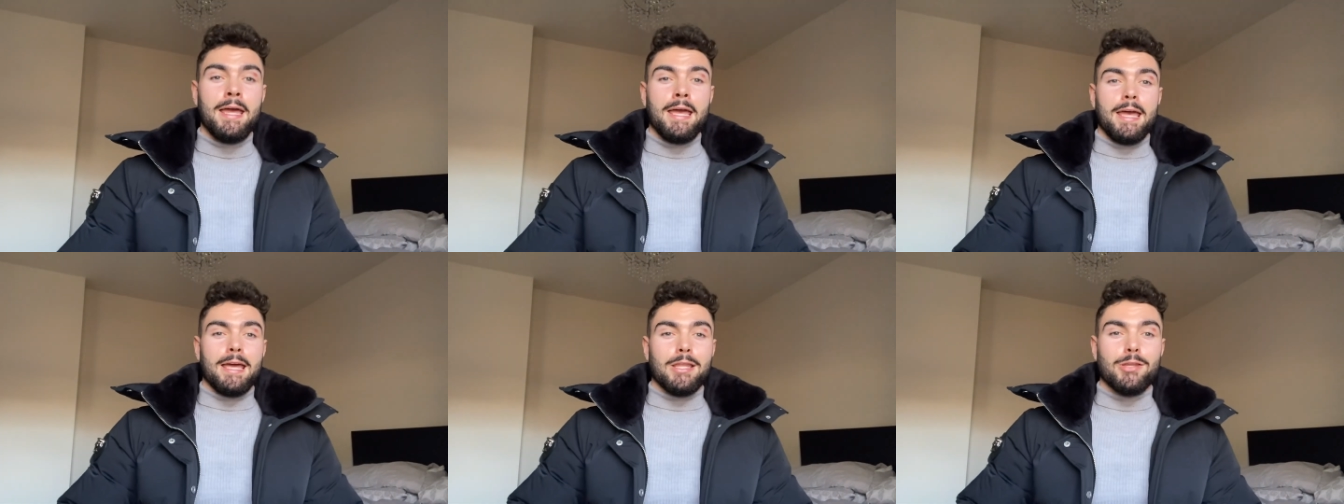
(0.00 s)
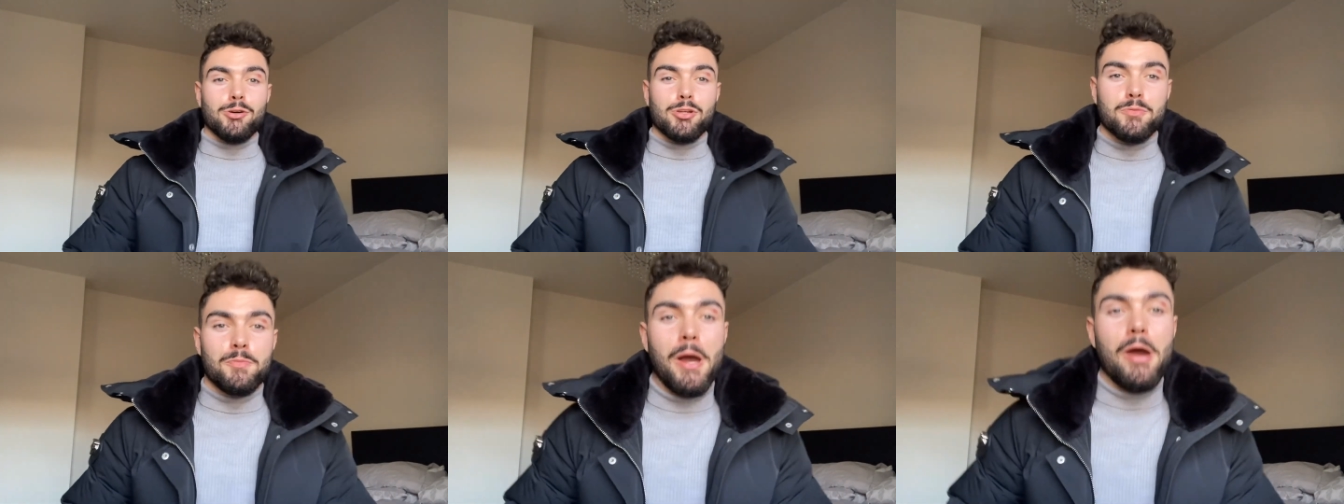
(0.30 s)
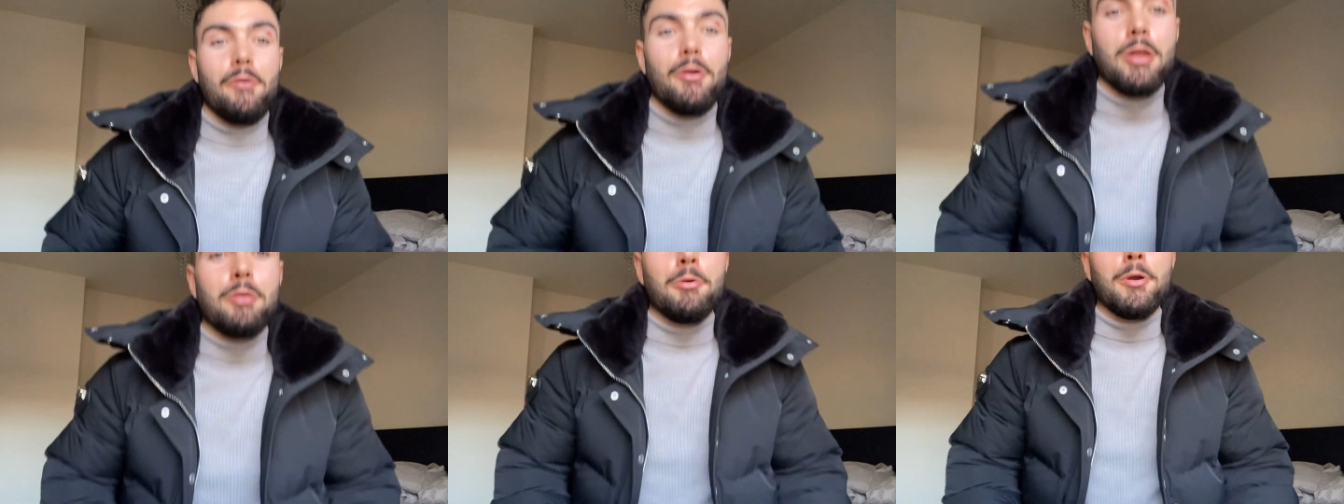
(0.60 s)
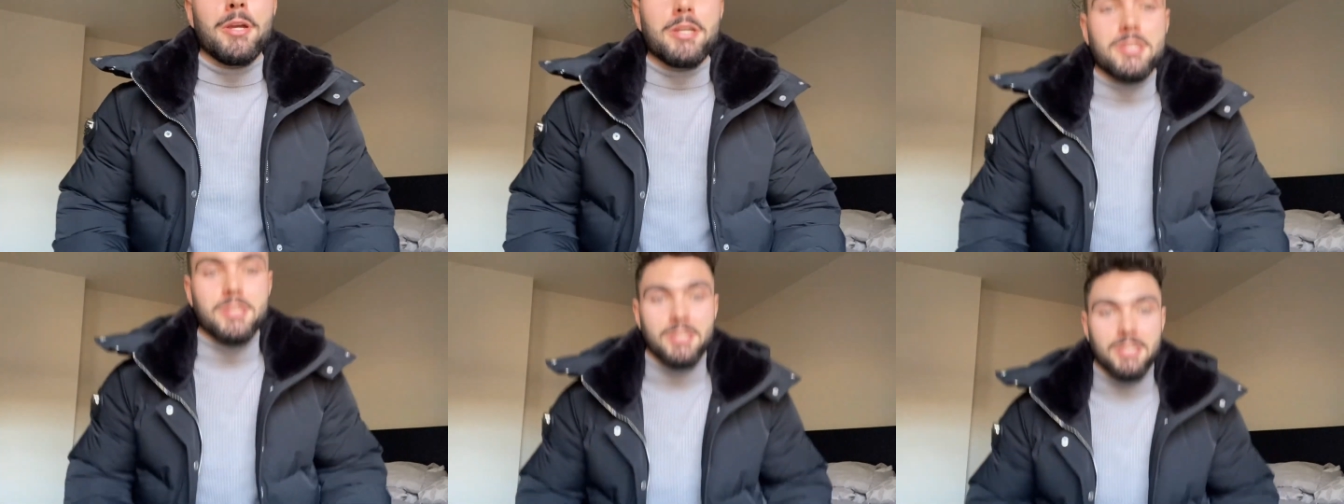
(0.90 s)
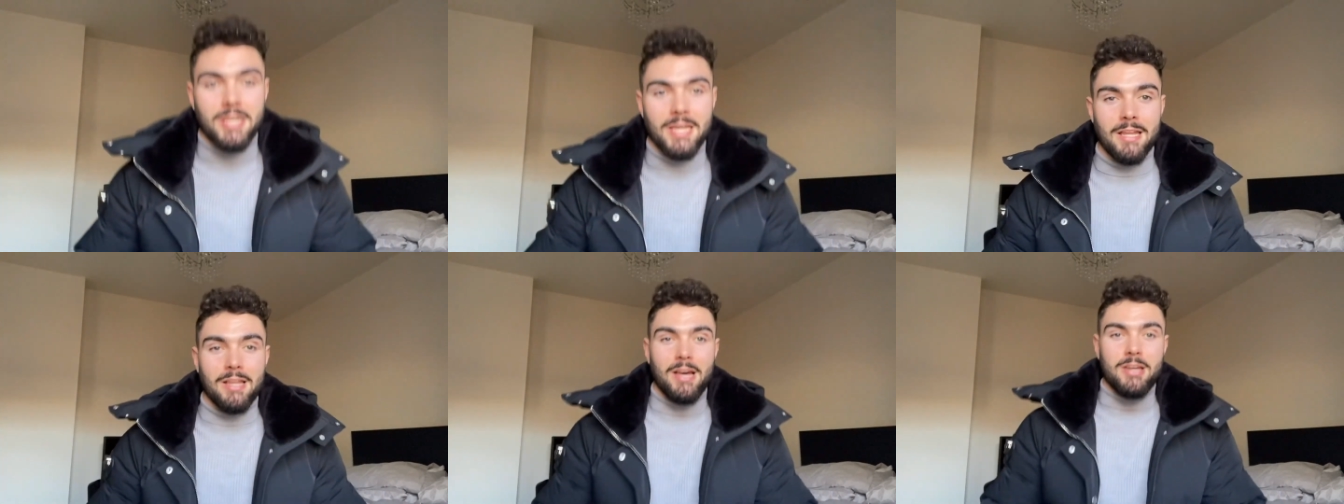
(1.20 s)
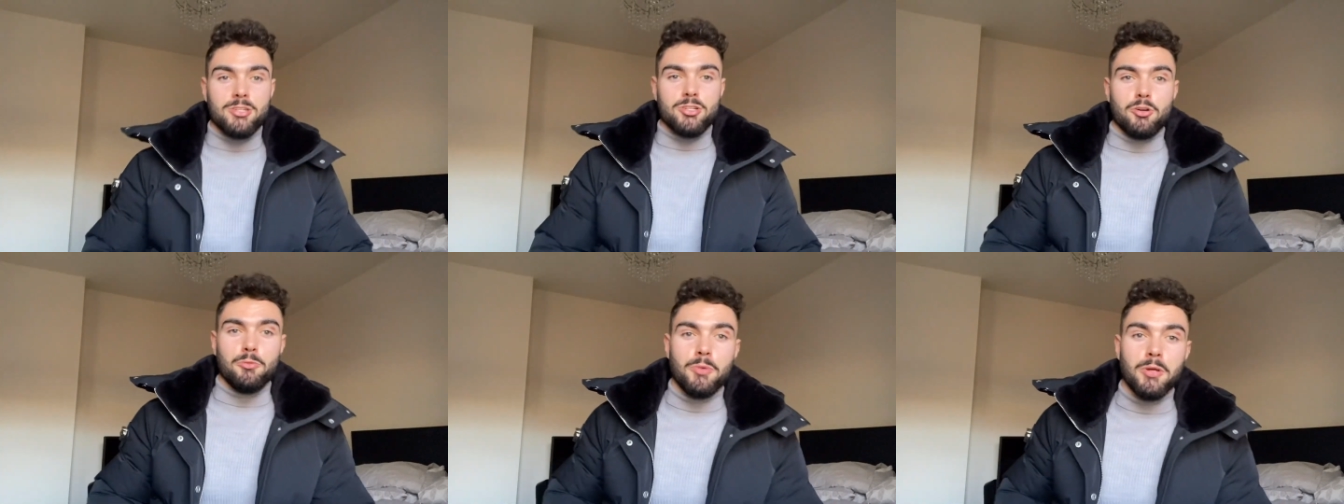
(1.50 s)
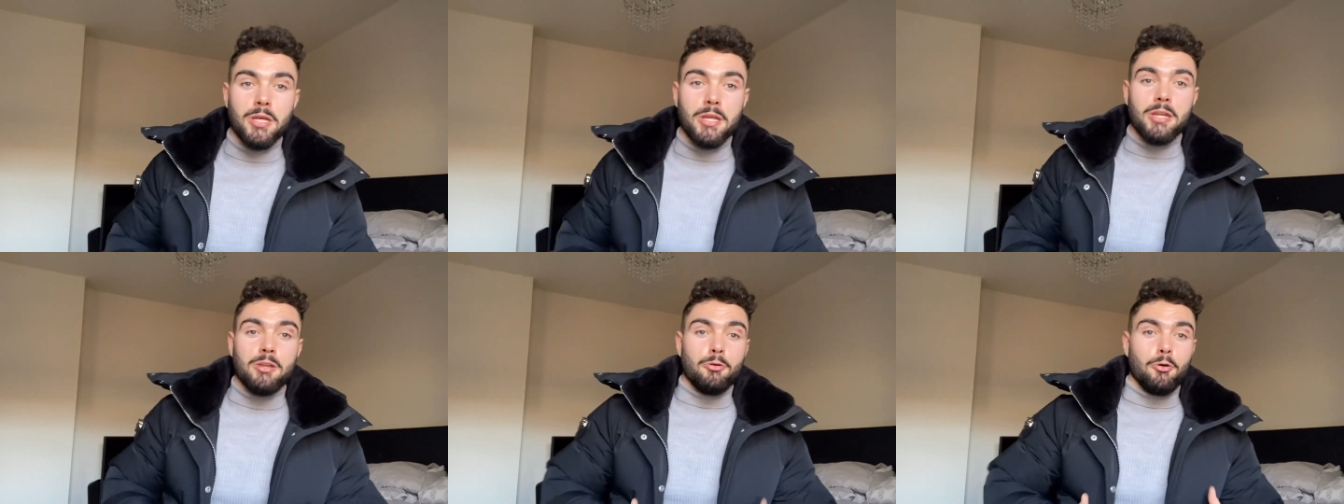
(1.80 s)
it looks better anyway because the daylight's
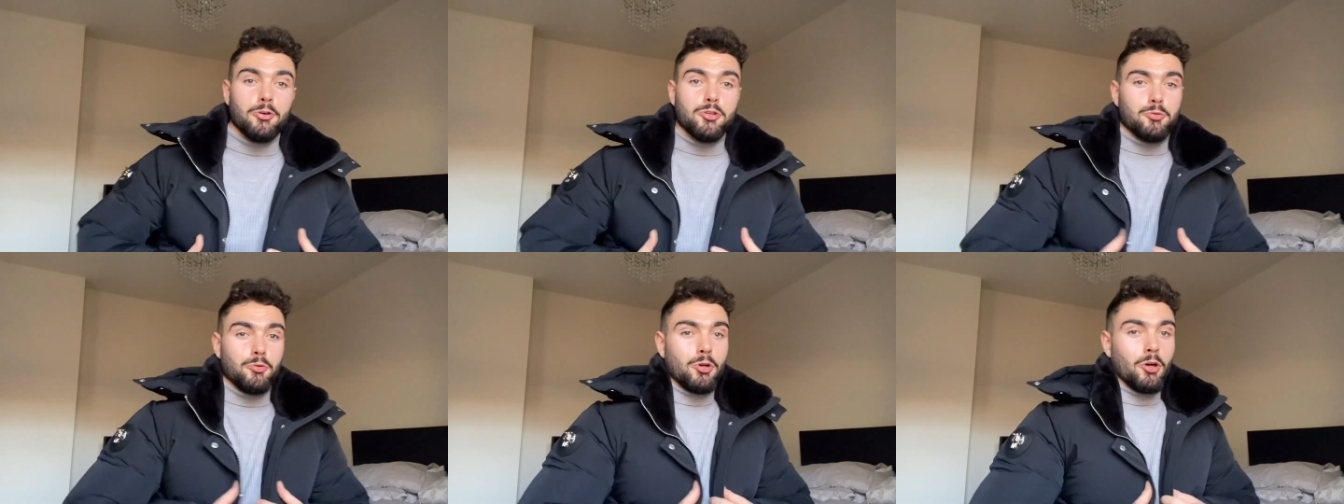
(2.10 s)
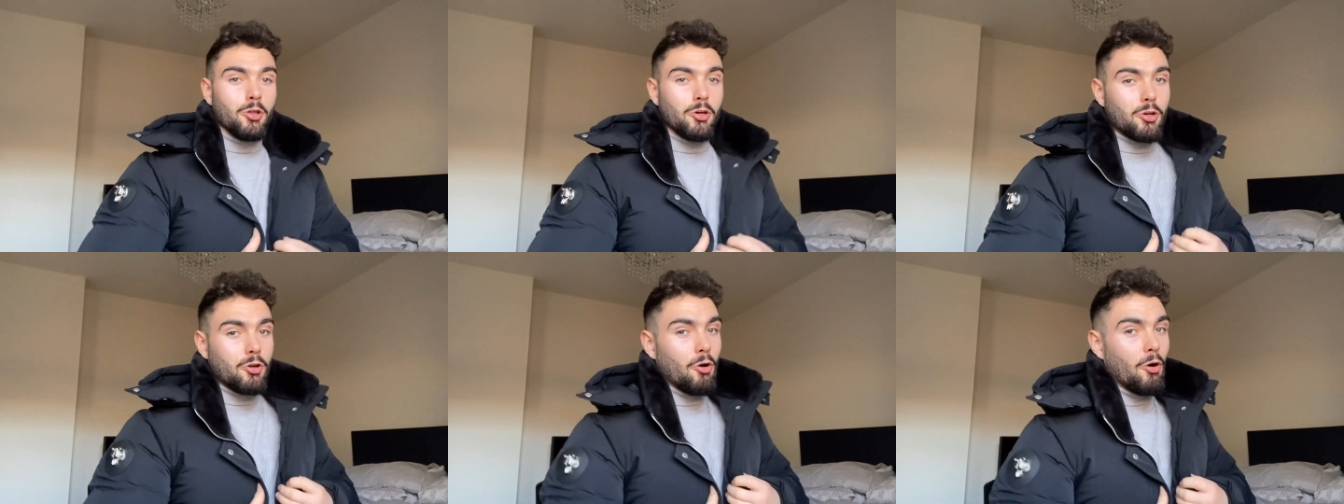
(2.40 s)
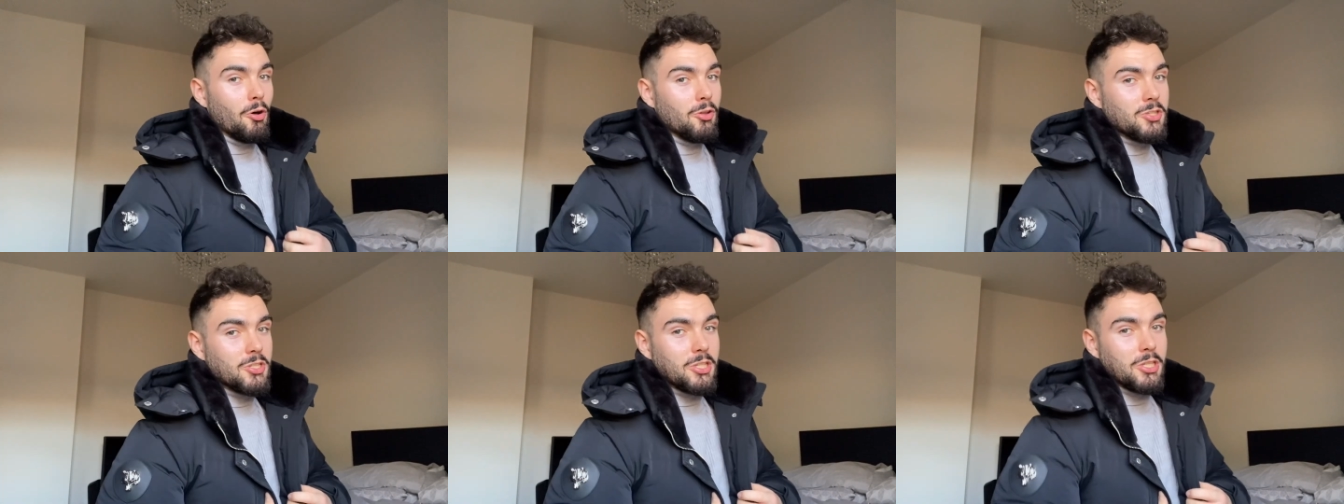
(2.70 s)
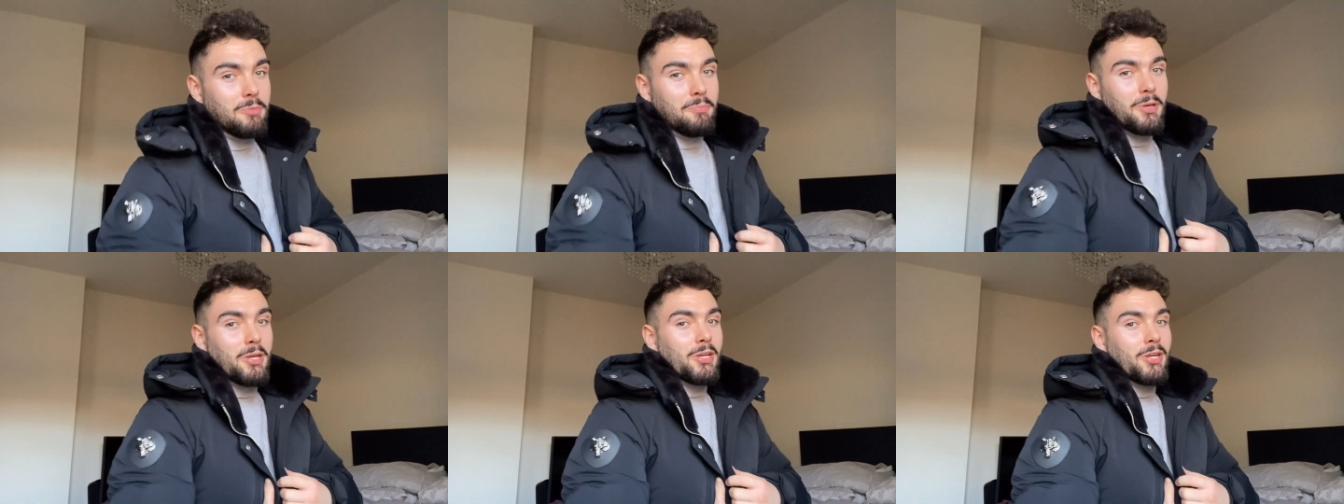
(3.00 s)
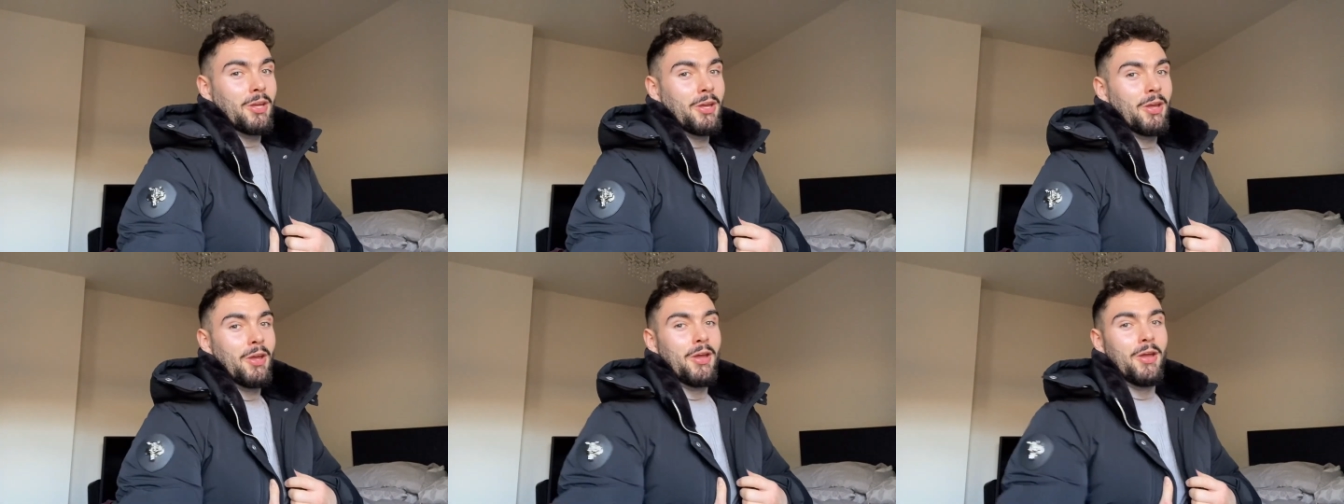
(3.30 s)
coming in, also we've got the coat to the big,